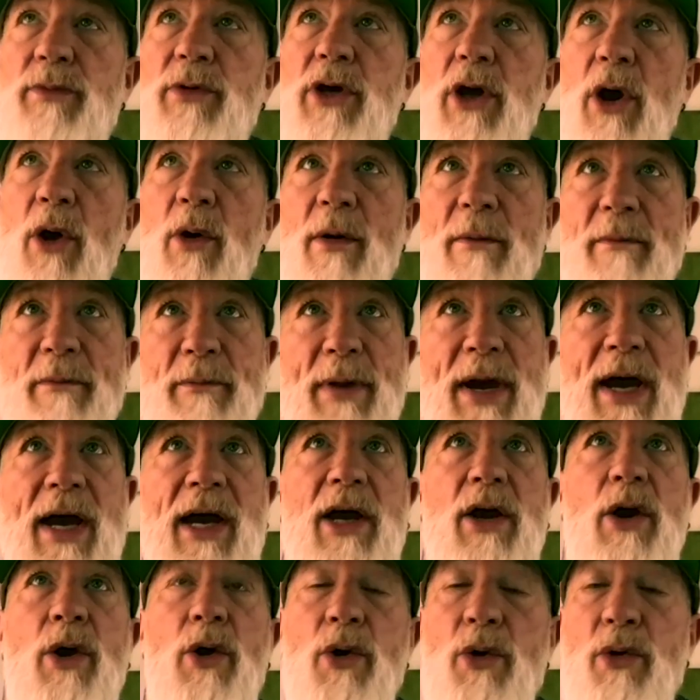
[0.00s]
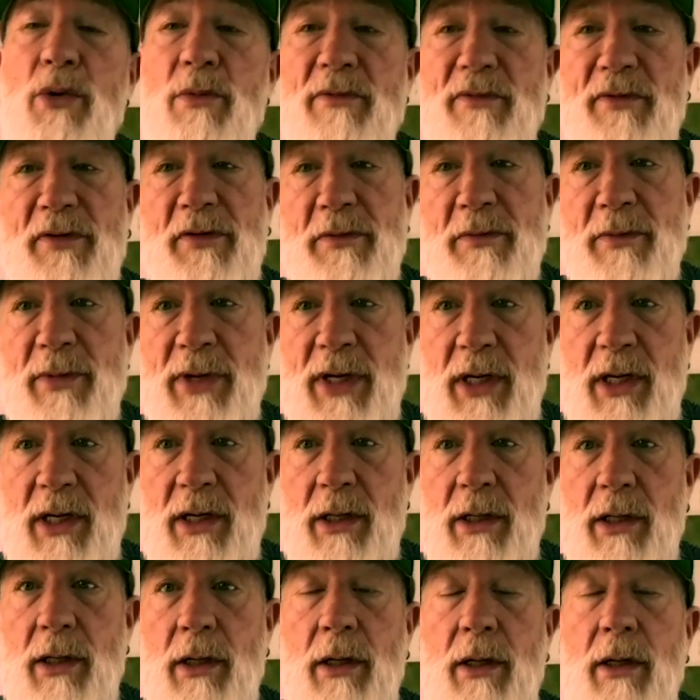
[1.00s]
going back home for
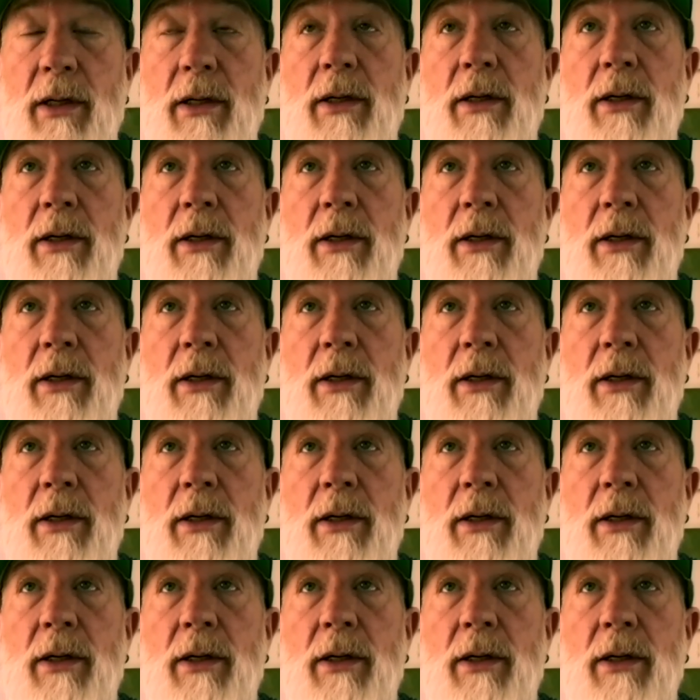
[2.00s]
me.